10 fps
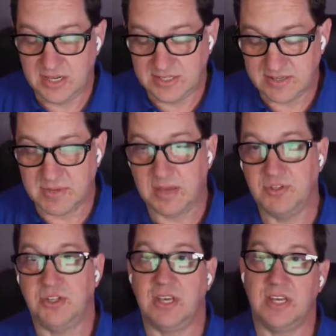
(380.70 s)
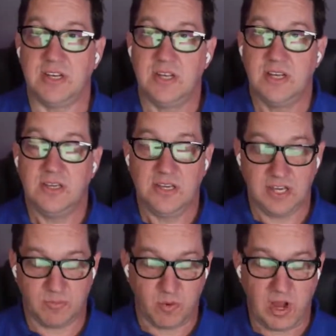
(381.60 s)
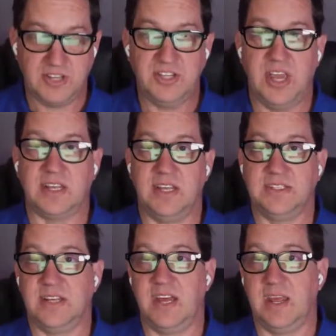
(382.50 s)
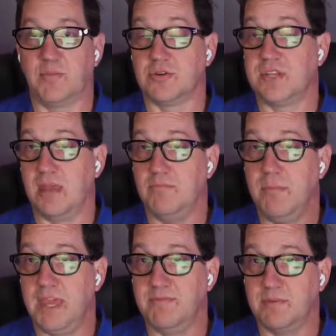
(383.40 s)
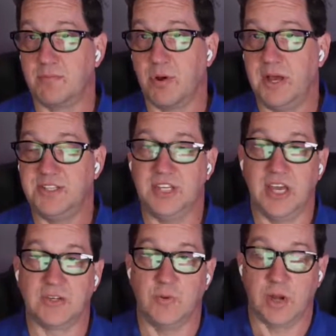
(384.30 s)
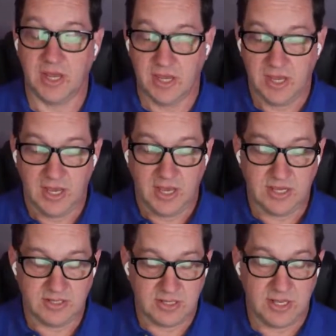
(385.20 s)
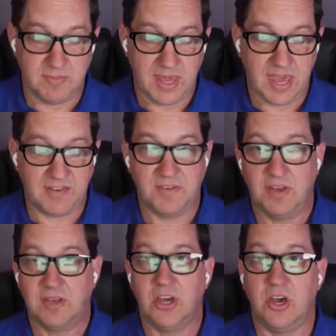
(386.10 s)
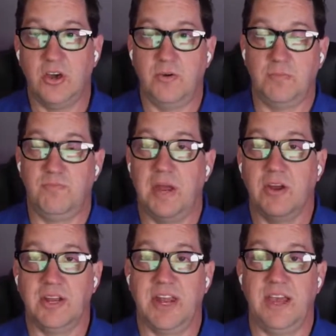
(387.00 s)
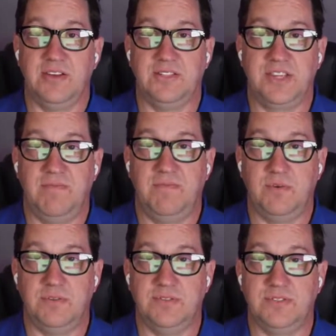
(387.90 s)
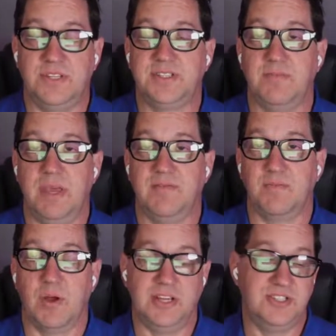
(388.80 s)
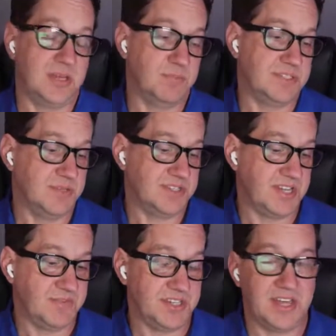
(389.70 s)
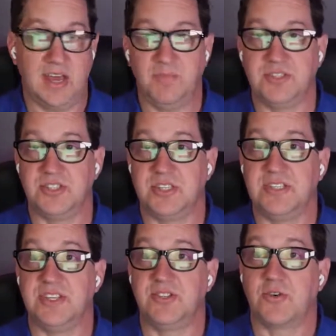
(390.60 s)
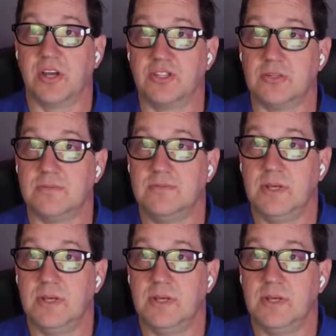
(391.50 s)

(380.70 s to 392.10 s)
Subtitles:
Sometimes you get a project and it's not a per se Maven project, or it may have code buried down in subfolders. That's a Maven project, but some of the stuff at the top, it's unstructured.